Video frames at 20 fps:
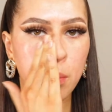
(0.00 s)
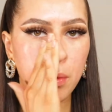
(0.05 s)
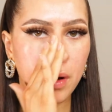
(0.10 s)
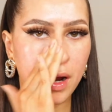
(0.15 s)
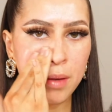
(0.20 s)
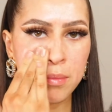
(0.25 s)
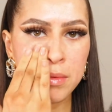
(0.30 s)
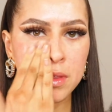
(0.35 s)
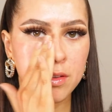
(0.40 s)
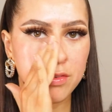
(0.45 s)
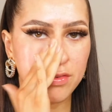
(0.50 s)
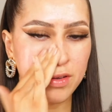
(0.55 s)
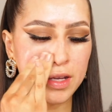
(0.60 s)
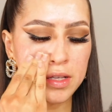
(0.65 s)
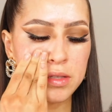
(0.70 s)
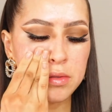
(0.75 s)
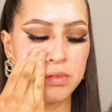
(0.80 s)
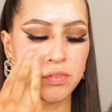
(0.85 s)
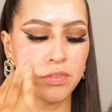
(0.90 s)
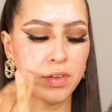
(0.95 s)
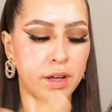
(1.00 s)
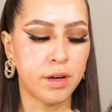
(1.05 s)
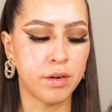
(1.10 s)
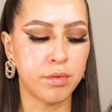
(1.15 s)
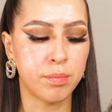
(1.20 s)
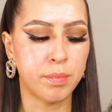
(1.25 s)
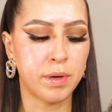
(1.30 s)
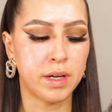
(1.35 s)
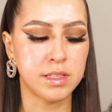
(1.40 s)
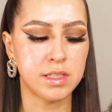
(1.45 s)
Priming the face with
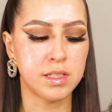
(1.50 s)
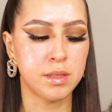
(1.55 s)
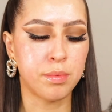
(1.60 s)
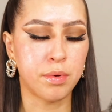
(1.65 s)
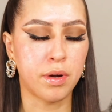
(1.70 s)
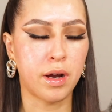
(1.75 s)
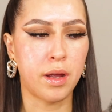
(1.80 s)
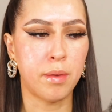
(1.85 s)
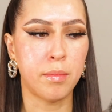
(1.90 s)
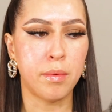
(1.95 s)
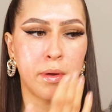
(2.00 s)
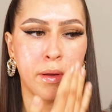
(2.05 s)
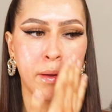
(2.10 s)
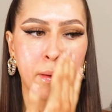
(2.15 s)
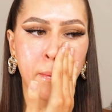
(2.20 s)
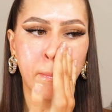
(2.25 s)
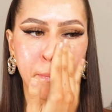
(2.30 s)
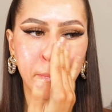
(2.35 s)
e.l.f. Putty Primer.